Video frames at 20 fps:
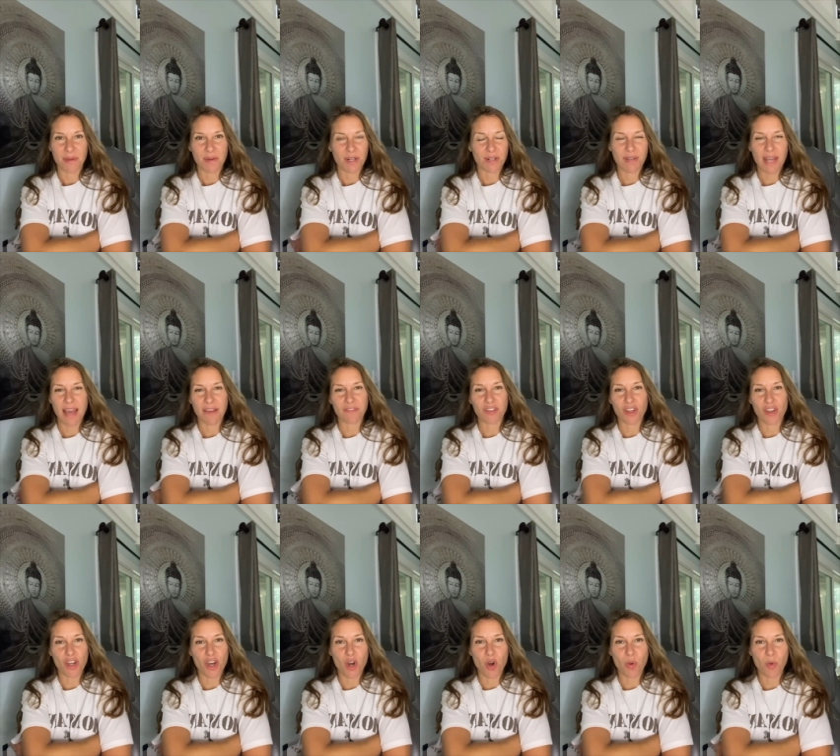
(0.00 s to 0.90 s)
We don't have to
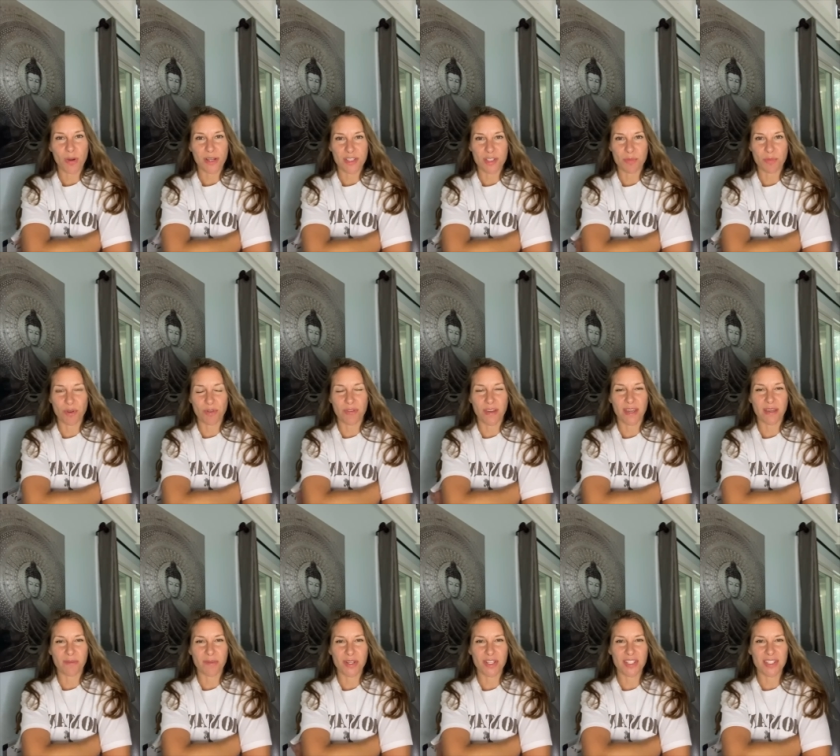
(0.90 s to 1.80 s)
know what's
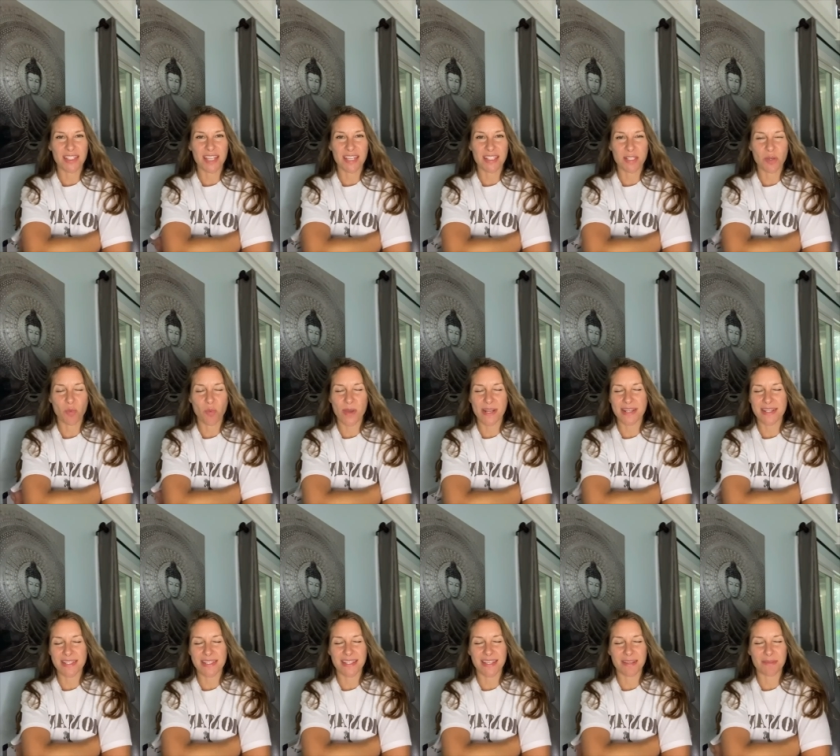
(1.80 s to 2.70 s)
moving. We just get to
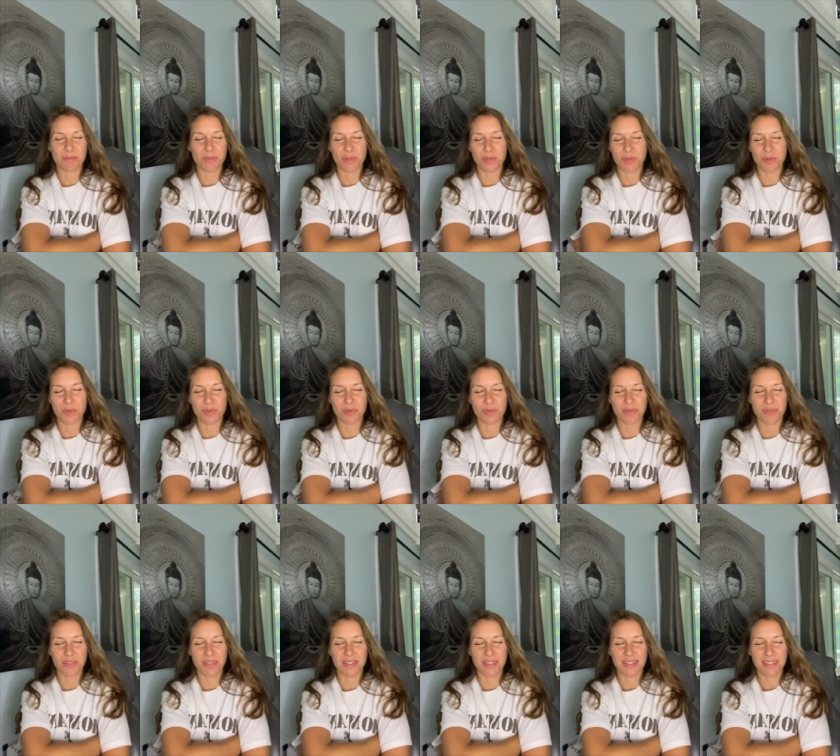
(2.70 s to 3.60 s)
witness it move
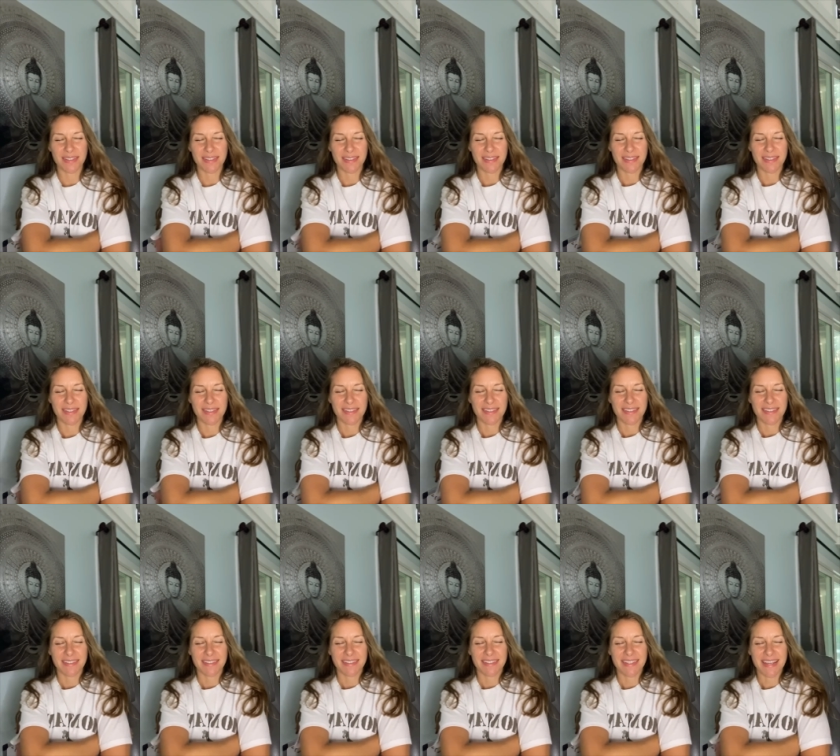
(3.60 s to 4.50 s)

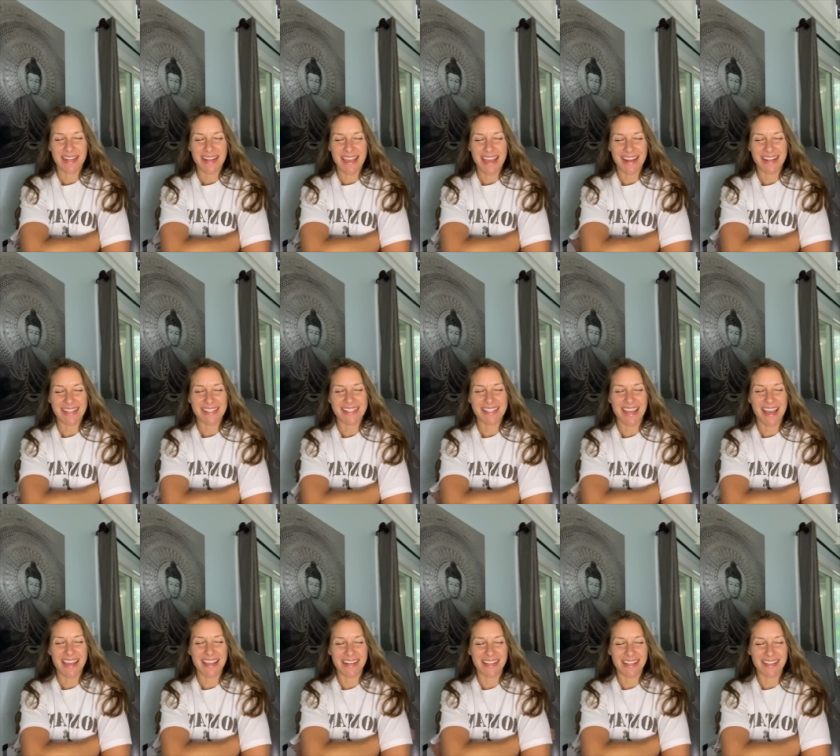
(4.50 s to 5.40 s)
and get
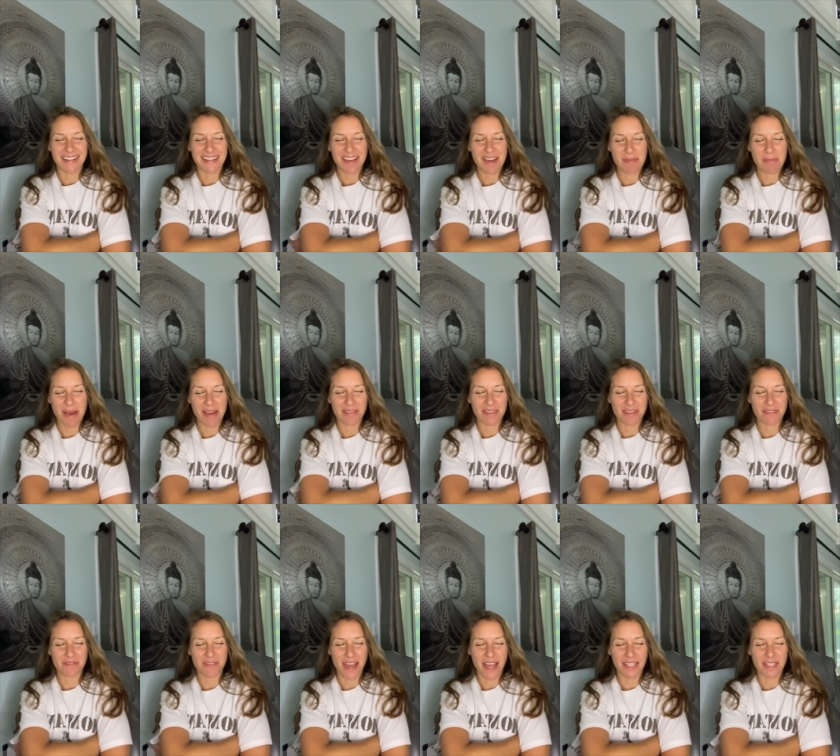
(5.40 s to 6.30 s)
excited about
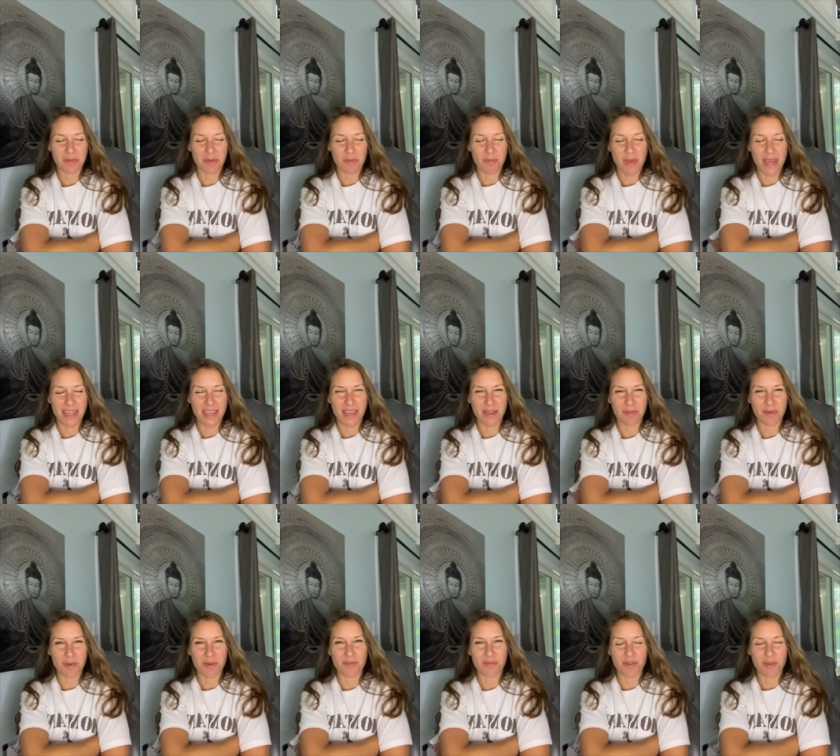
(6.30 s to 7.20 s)
the fact that we're making
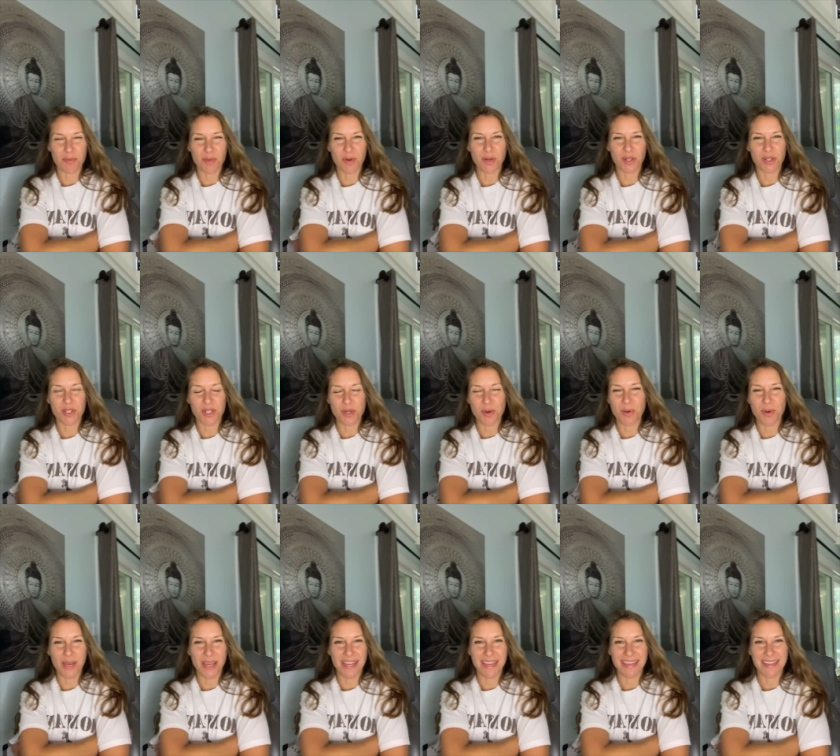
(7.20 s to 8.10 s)
room for more
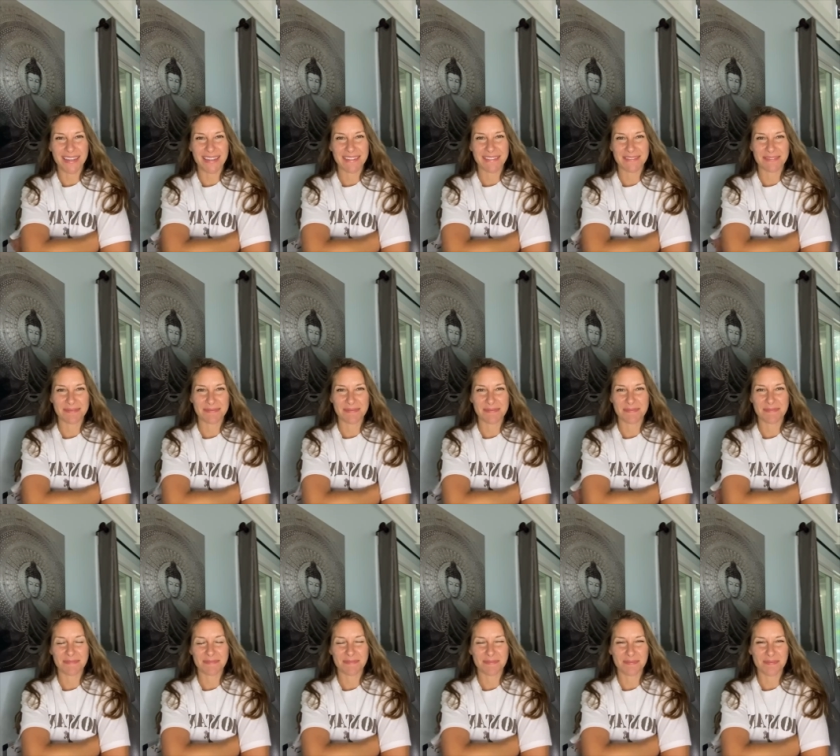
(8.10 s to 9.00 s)
joy.
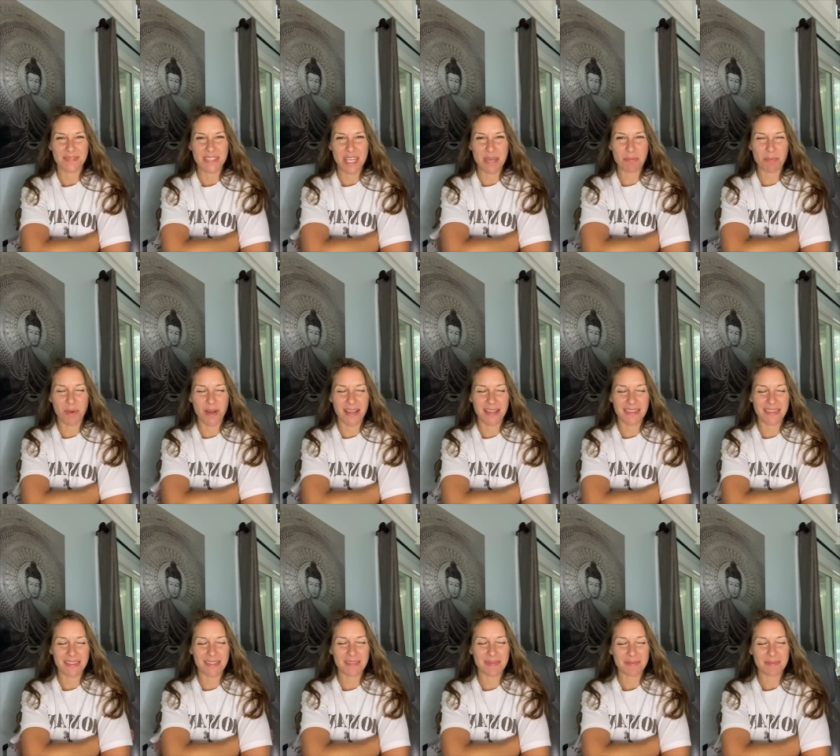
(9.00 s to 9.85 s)
Deep breath.